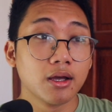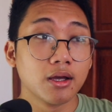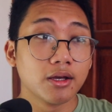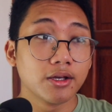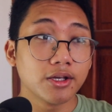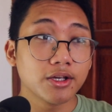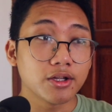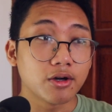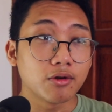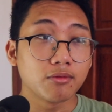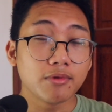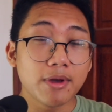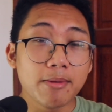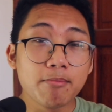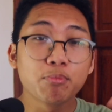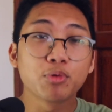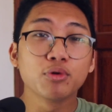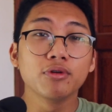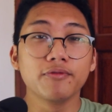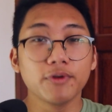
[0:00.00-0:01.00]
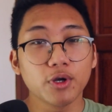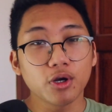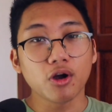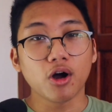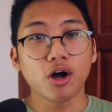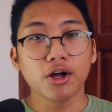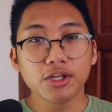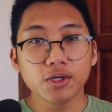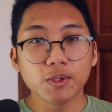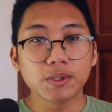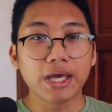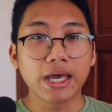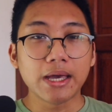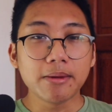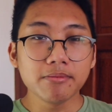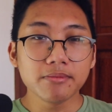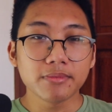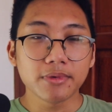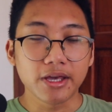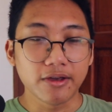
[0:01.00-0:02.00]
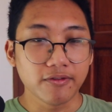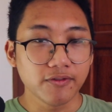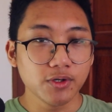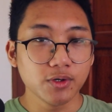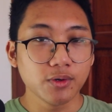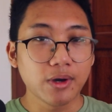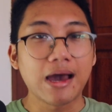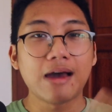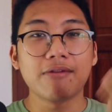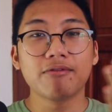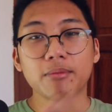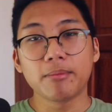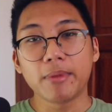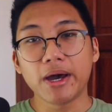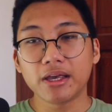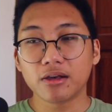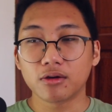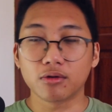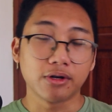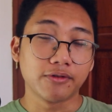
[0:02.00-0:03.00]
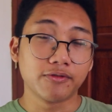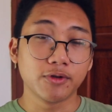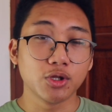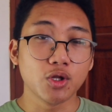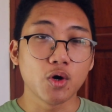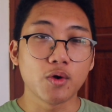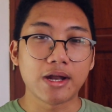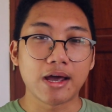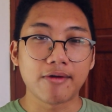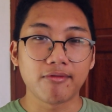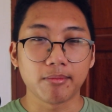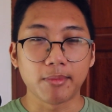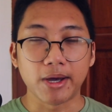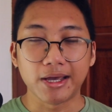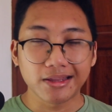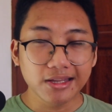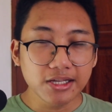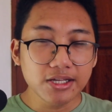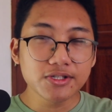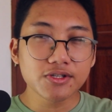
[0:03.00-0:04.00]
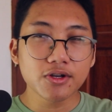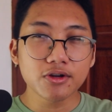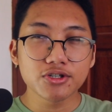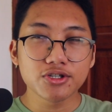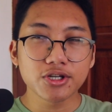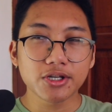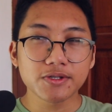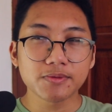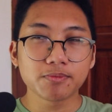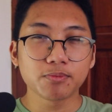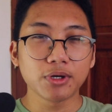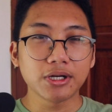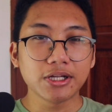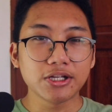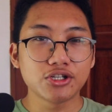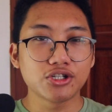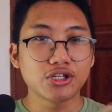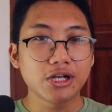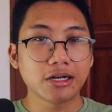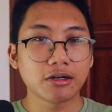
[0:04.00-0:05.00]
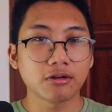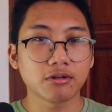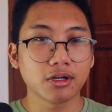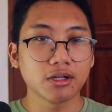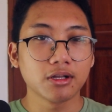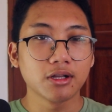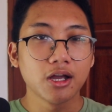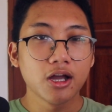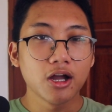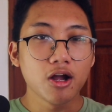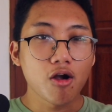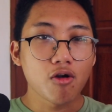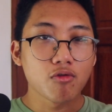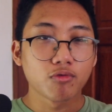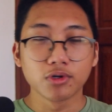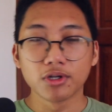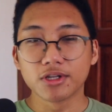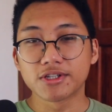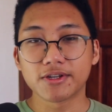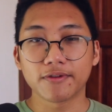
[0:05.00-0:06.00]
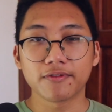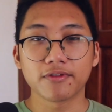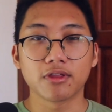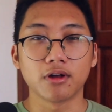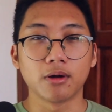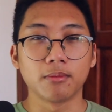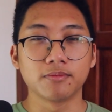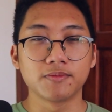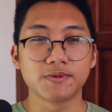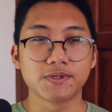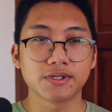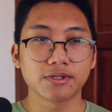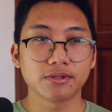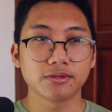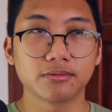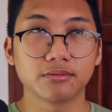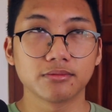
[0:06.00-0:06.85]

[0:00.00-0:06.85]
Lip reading: improve your audio game if you have a mic or if you don't have a mic. These are just pretty general rules of thumbs.